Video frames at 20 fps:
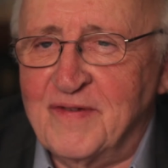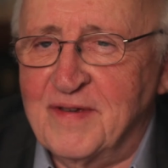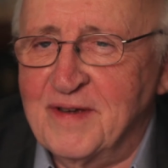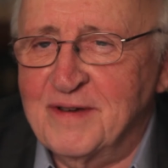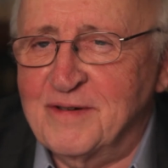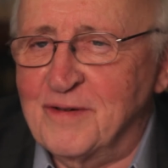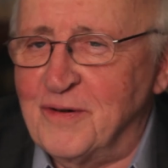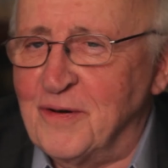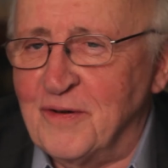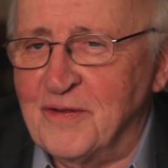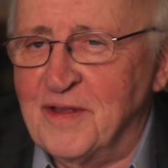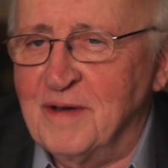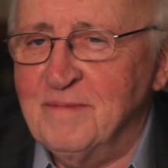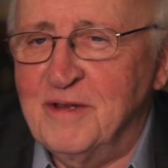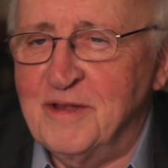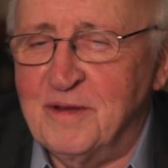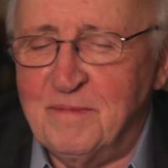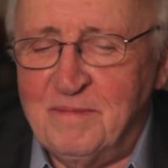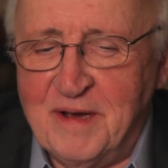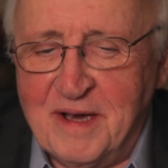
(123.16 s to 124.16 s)
He called them
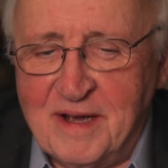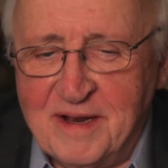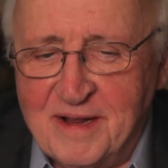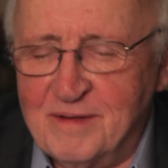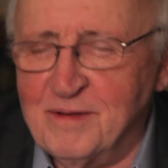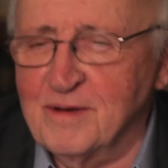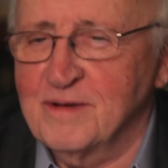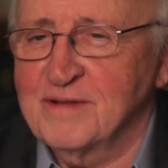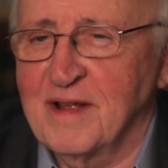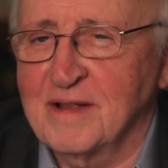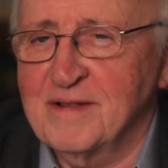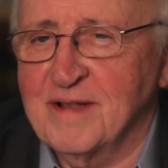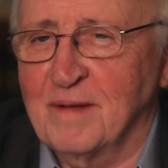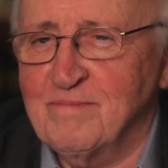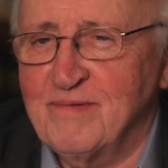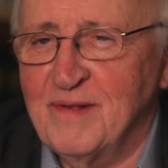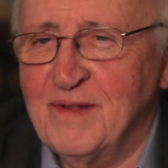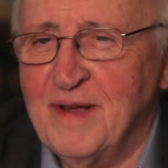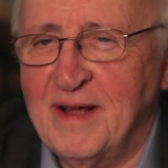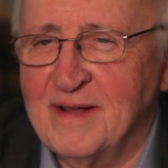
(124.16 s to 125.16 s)
into being. He looked at the
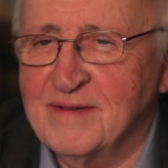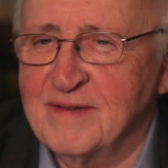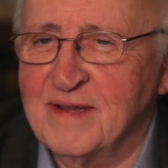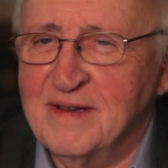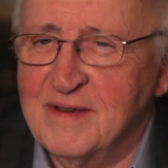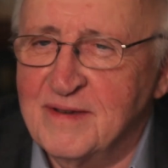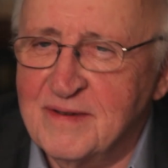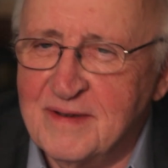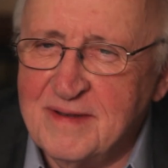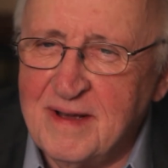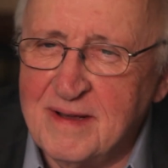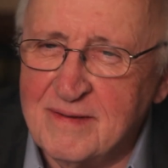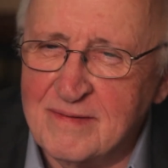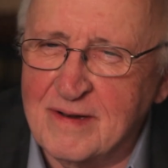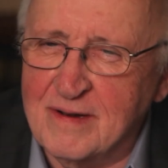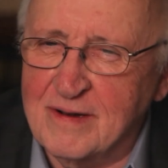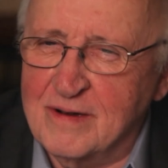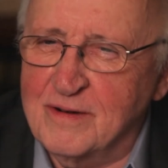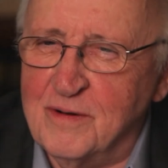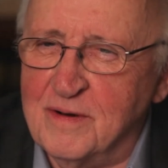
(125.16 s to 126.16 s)
plants and he said, "That's
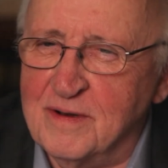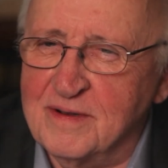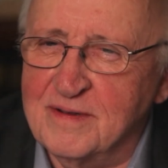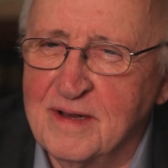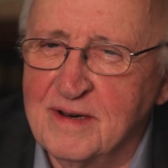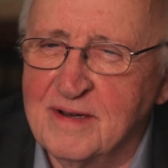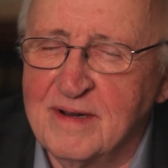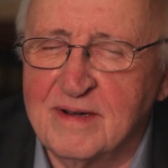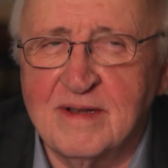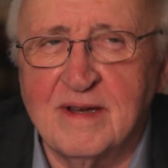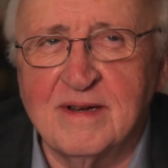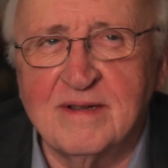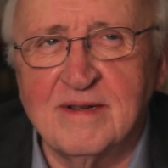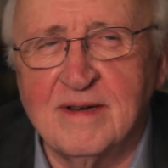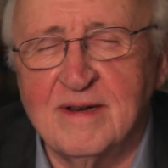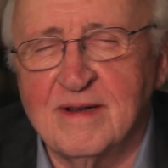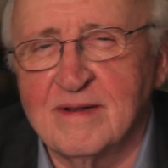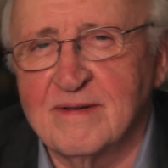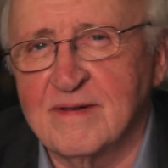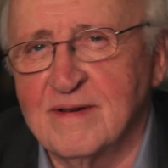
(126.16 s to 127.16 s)
good." You know, at,
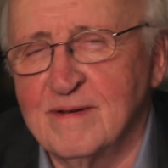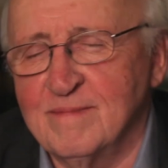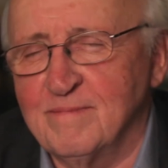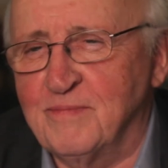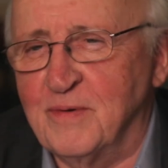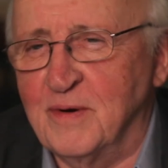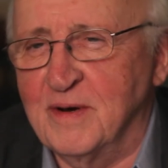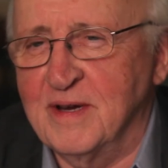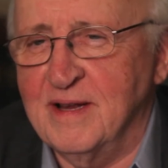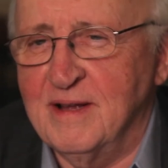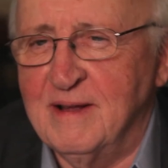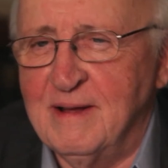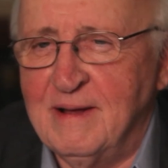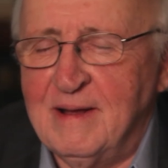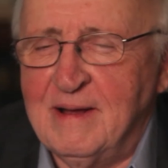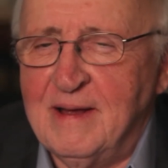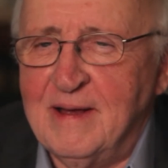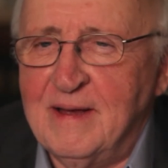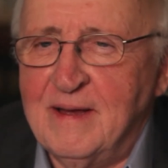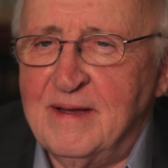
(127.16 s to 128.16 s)
at a certain point,
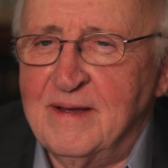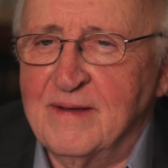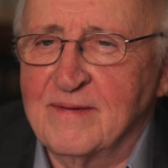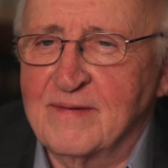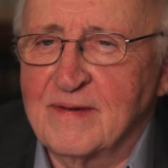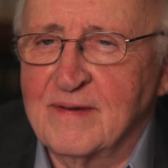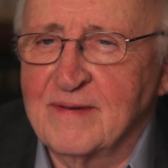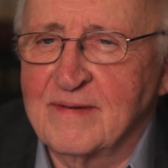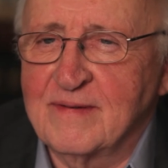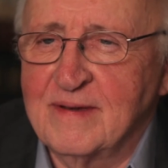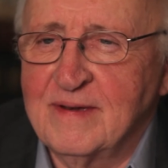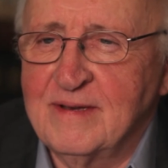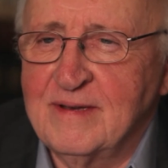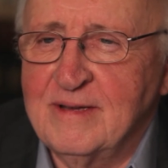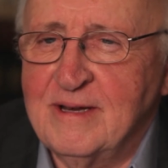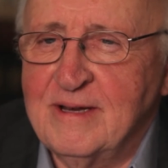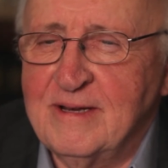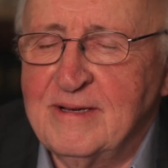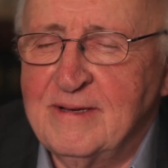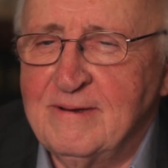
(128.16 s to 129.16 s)
he says, "And
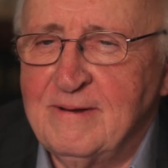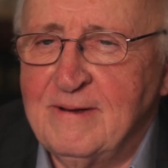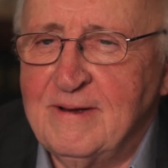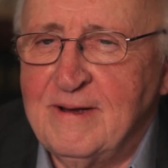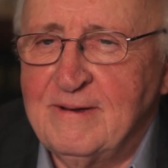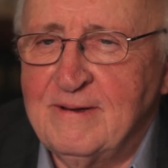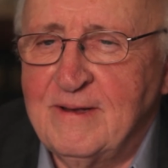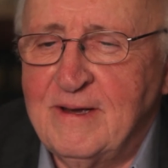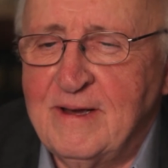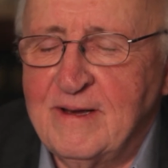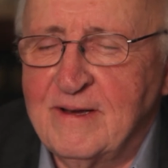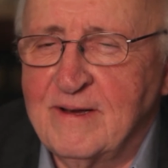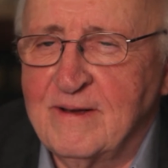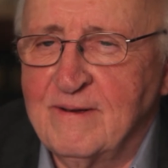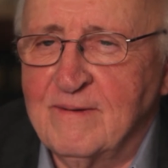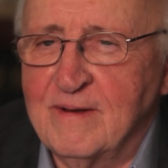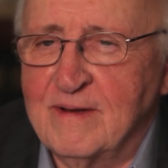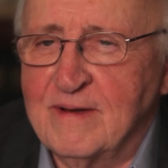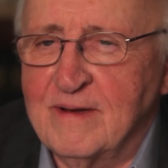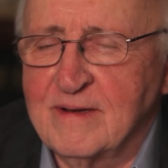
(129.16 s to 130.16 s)
and and he
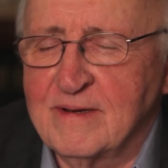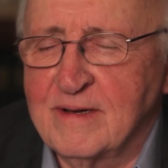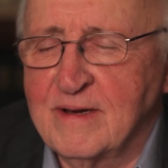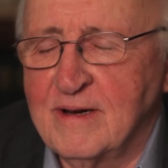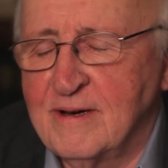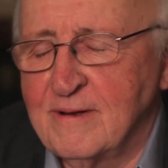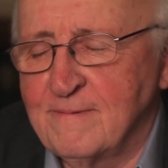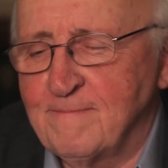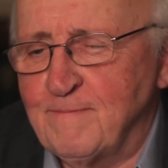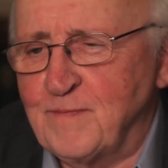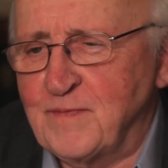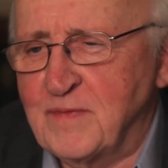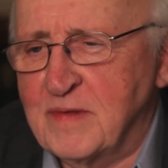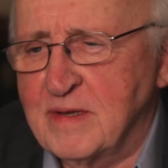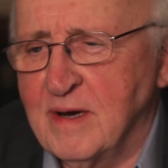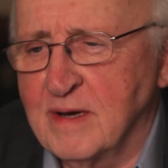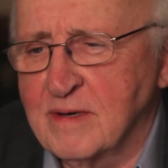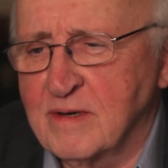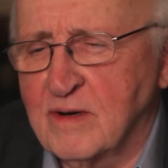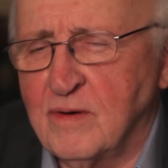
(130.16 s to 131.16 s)
and God
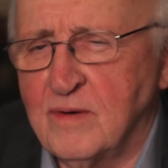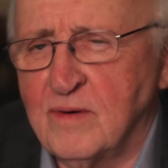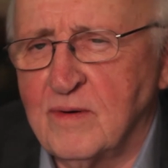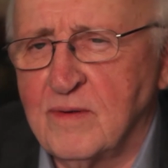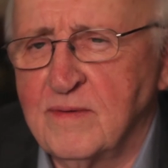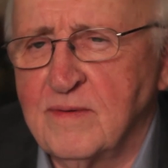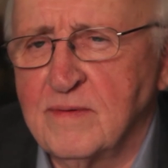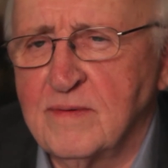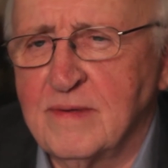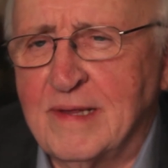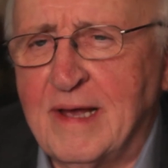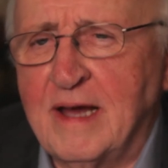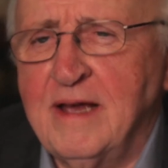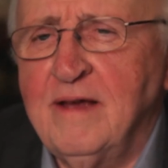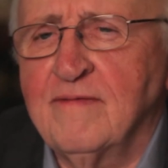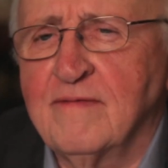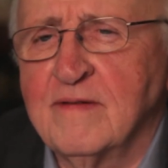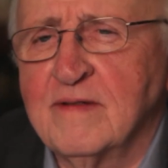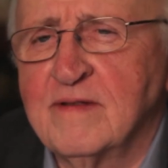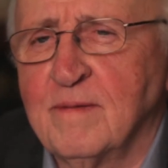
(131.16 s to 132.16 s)
God called
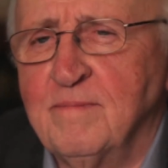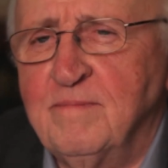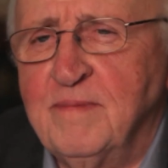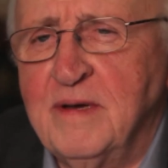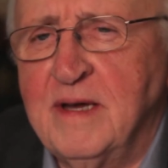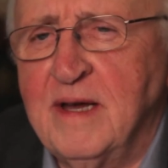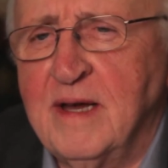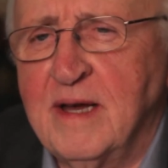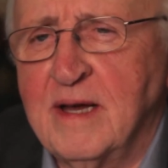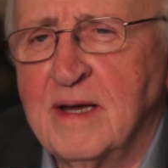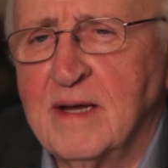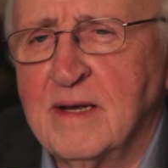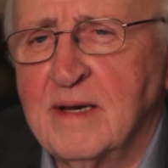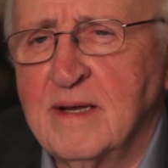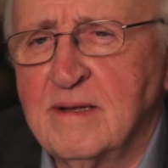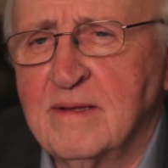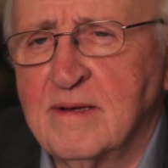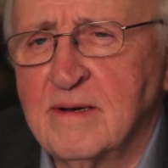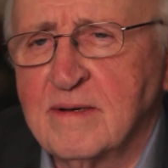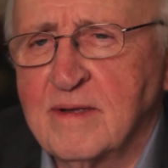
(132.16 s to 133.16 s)
life into being." And
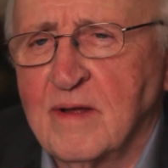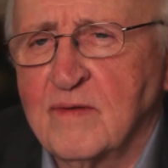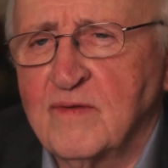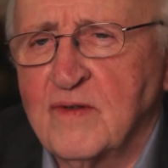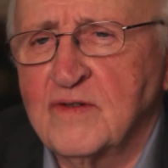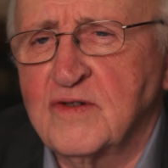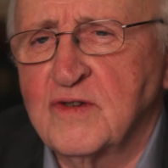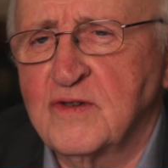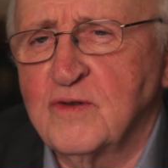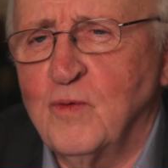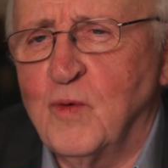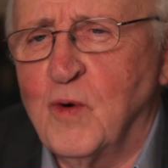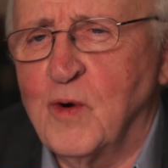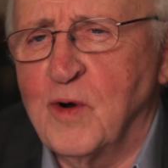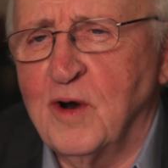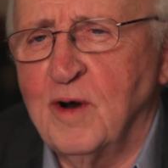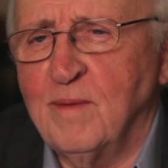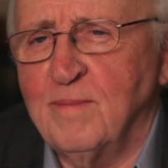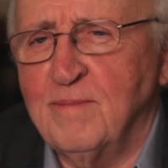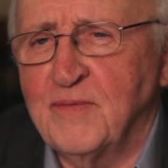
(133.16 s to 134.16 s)
he looked at the
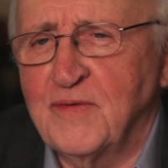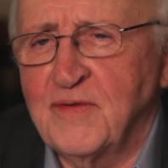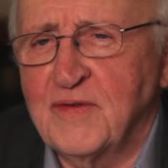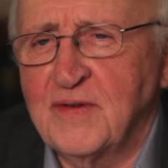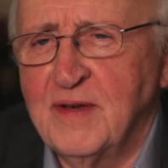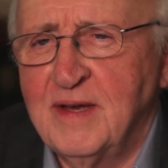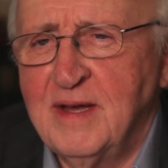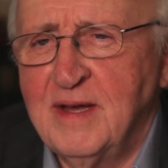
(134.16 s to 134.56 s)
swarms,